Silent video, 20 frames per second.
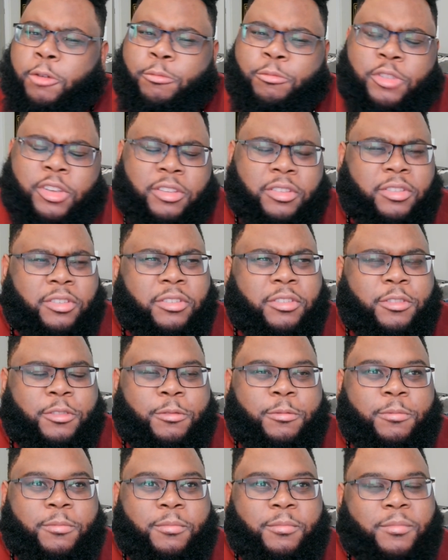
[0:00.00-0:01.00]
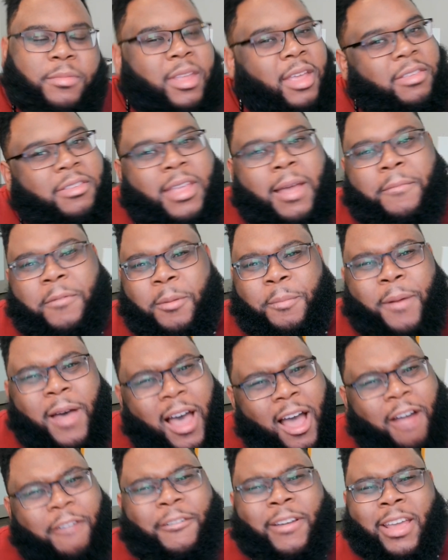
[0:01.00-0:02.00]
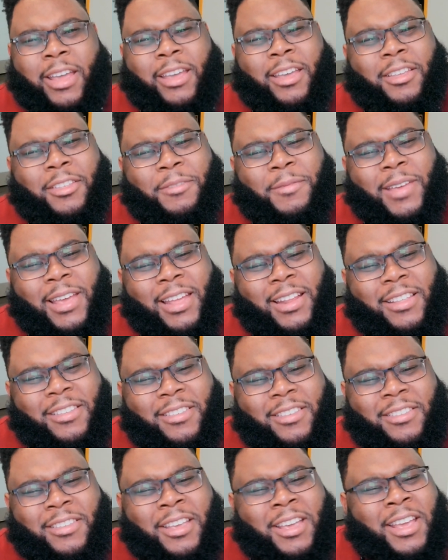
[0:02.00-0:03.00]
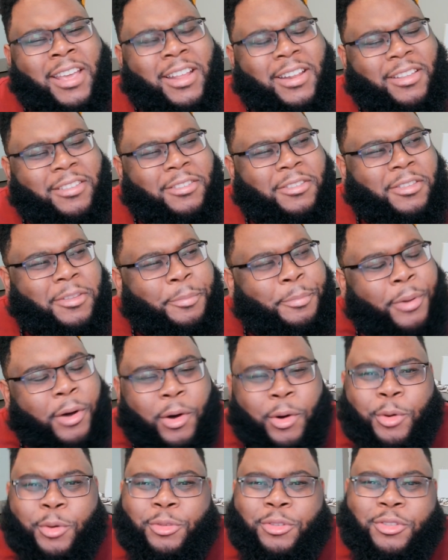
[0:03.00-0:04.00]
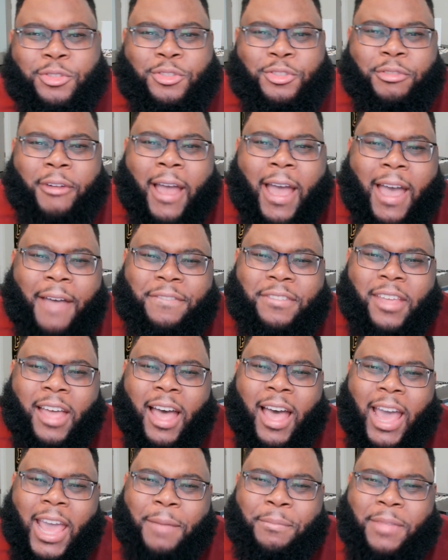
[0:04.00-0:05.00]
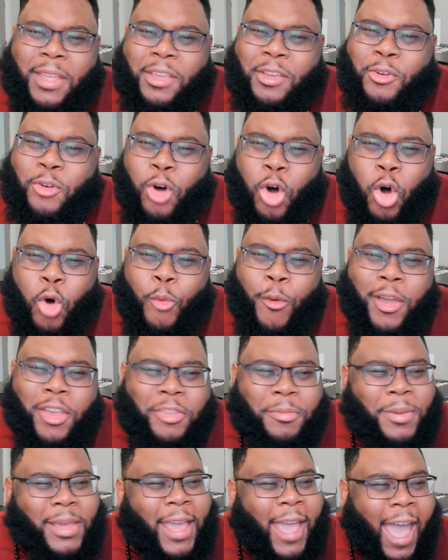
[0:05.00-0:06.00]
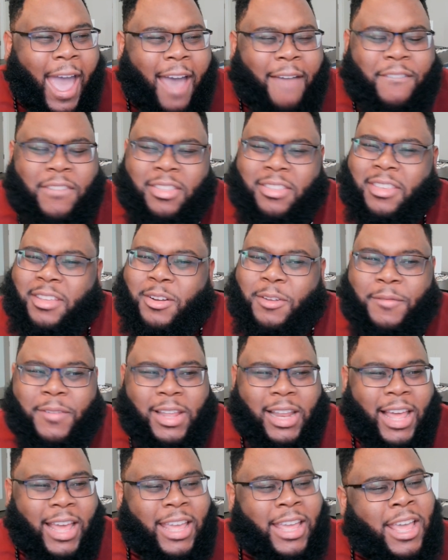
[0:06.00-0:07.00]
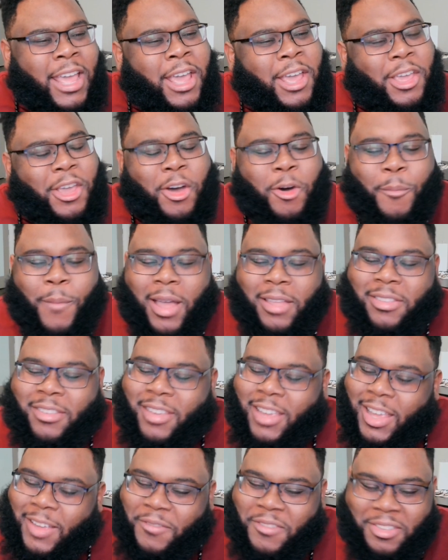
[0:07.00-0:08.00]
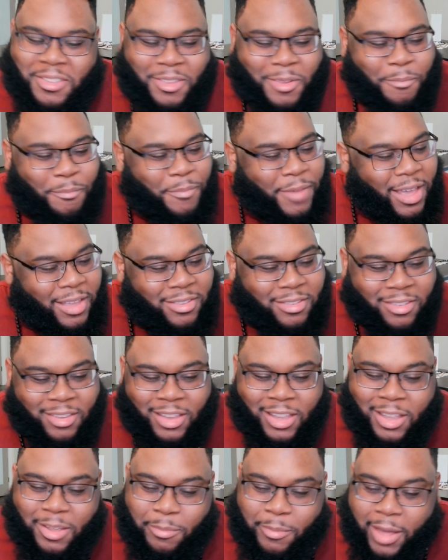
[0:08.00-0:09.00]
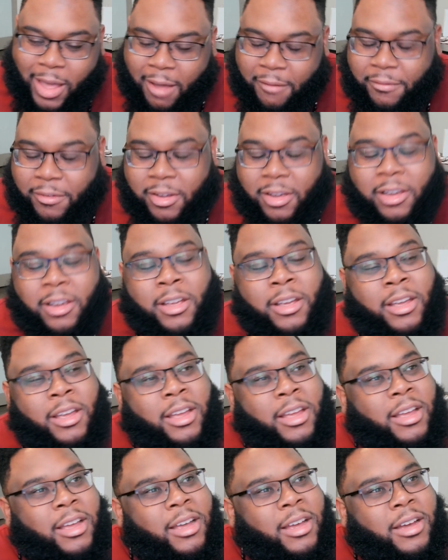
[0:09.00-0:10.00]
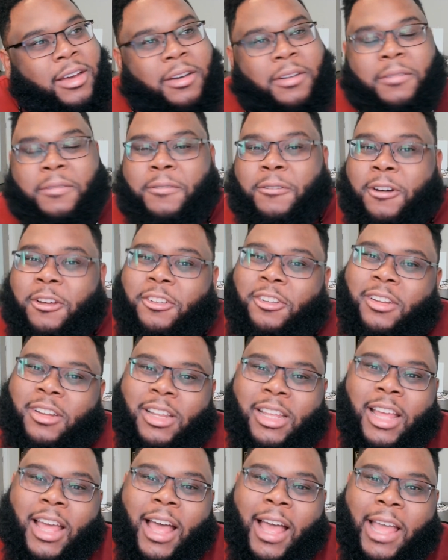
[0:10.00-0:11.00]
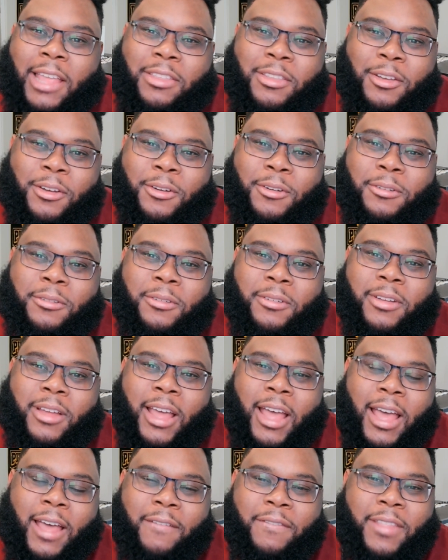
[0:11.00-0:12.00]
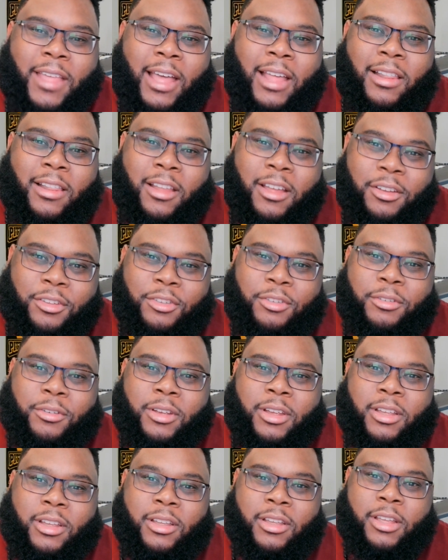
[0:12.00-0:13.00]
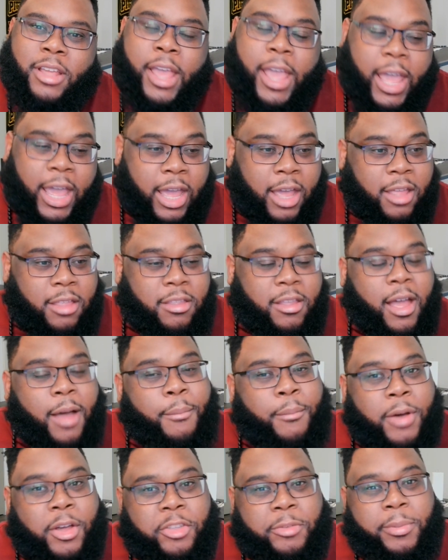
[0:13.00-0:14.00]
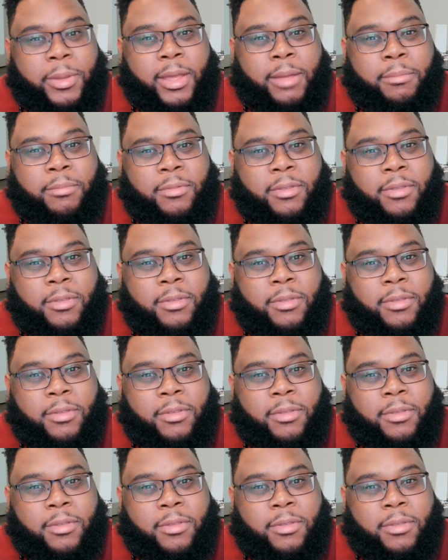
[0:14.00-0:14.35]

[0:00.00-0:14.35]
just it's time for the power rankings, man. This is the post draft hype that you always be having to be like, yo, my team is the best team ever. Unfortunately, I don't have that luxury, and I must be